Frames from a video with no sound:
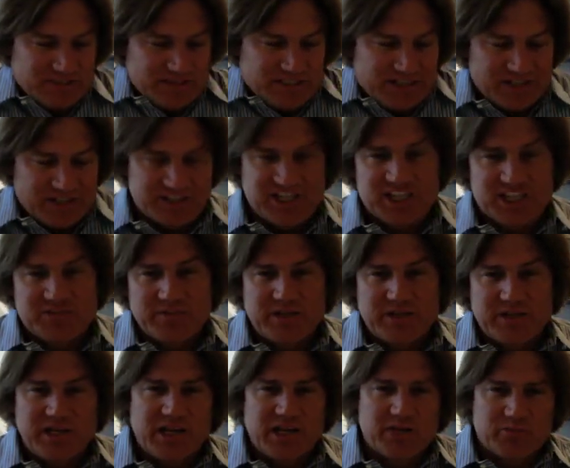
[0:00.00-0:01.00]

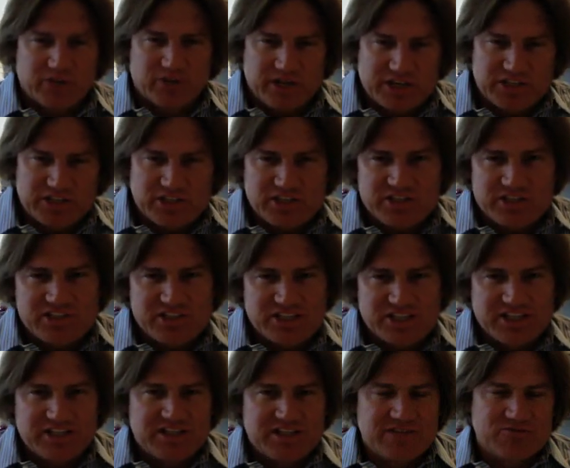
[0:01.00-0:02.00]
assessment and predictions
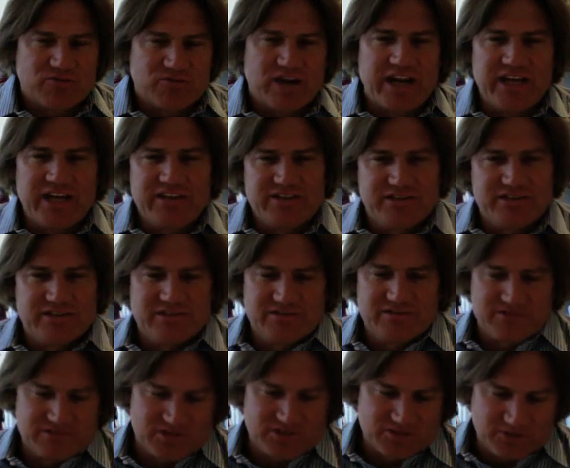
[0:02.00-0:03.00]
right
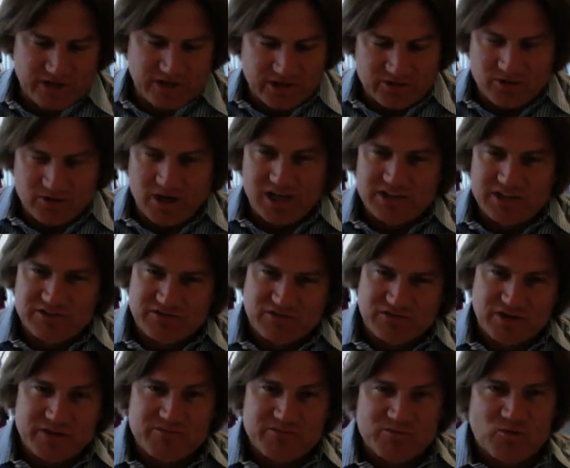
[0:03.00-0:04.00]
straight across
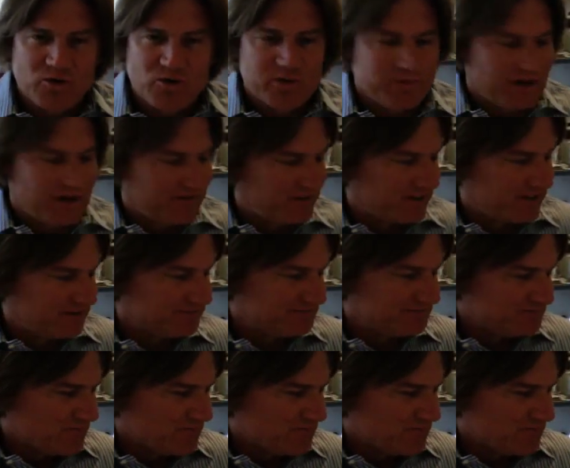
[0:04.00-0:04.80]
from Warren Buffett.